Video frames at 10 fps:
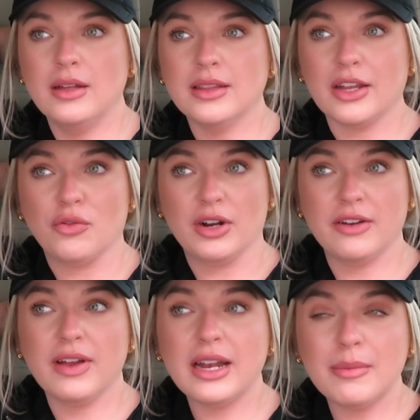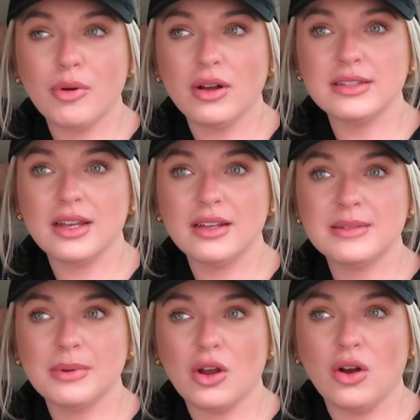like renovating process,
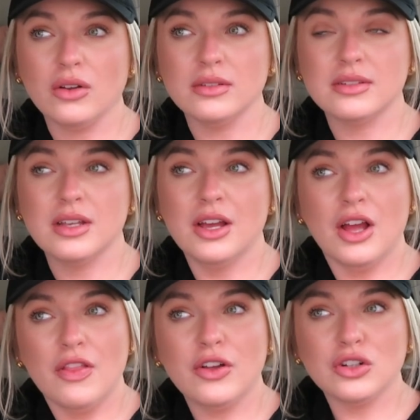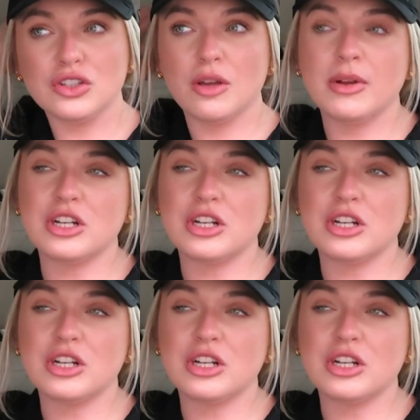because there's so much.